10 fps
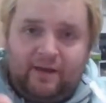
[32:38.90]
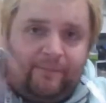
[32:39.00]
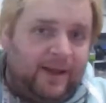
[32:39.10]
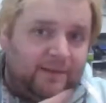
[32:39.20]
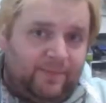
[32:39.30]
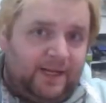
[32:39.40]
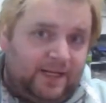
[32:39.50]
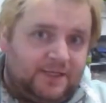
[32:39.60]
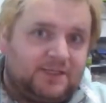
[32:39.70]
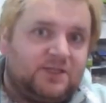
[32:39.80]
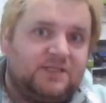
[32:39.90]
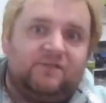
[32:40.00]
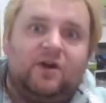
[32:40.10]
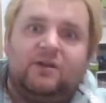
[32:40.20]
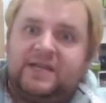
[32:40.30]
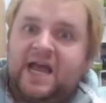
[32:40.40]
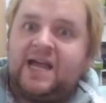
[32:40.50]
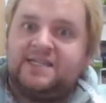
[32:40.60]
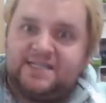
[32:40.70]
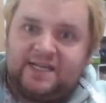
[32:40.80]
baked beans because they've got
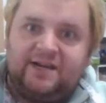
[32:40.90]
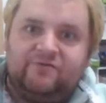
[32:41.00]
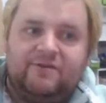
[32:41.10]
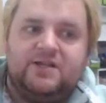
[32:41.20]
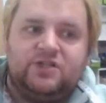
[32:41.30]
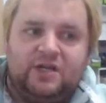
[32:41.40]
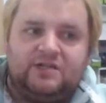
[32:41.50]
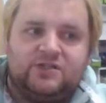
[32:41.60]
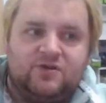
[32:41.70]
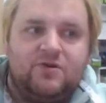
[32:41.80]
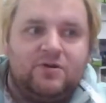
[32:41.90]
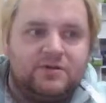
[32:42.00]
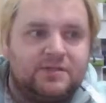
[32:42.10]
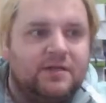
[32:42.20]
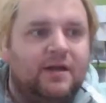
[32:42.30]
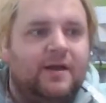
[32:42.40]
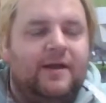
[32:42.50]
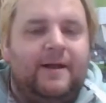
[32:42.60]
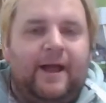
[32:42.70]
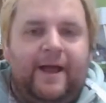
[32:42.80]
nicer, kind of richer sauce.
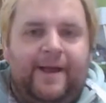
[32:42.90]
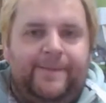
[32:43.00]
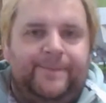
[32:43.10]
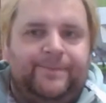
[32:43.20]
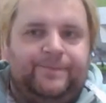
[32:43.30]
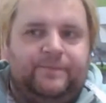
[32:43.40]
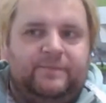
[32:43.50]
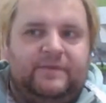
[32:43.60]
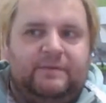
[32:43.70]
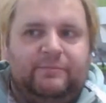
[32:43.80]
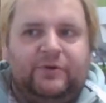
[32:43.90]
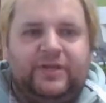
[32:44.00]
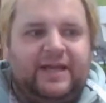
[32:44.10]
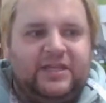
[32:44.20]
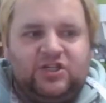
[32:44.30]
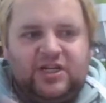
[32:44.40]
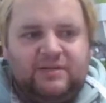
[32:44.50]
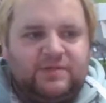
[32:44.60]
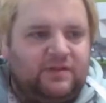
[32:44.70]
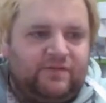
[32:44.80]
But like the
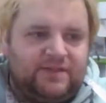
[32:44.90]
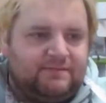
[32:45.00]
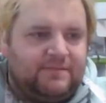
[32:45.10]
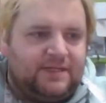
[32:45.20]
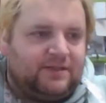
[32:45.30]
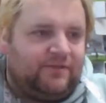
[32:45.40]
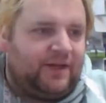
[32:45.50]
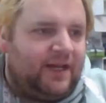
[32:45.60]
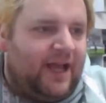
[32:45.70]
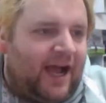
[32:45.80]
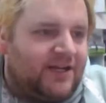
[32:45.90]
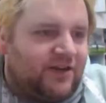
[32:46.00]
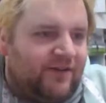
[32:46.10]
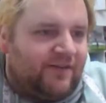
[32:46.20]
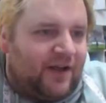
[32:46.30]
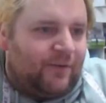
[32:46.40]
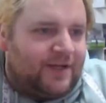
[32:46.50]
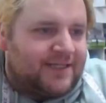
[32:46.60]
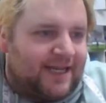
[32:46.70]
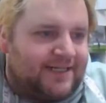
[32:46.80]
cheap stuff is all fine. I don't even know what
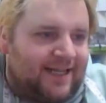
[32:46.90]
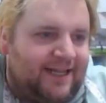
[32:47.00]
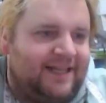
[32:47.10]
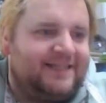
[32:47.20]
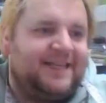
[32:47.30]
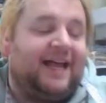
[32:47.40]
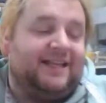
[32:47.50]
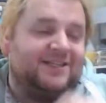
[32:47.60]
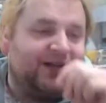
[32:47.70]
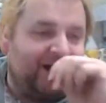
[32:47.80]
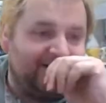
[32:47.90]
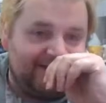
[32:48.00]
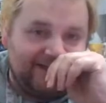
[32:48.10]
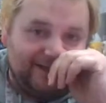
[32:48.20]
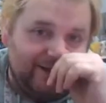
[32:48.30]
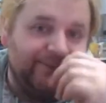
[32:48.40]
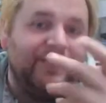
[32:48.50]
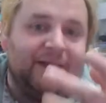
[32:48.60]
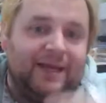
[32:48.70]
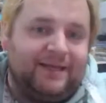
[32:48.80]
a steak salad's cost.
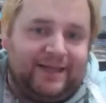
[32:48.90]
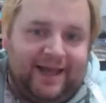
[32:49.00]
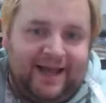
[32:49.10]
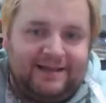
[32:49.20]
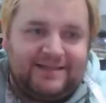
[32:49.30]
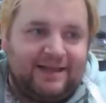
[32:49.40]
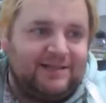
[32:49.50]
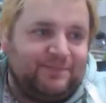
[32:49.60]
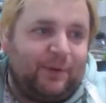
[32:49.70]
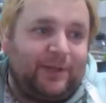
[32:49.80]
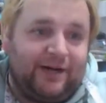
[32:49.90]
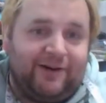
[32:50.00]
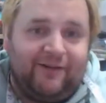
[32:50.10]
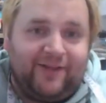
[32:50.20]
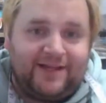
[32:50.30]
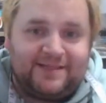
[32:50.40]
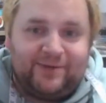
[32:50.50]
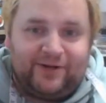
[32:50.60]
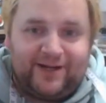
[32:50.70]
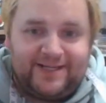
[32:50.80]
Yeah, it's probably around that, to
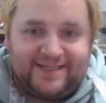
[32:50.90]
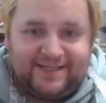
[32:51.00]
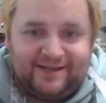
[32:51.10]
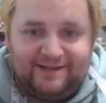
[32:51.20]
be honest.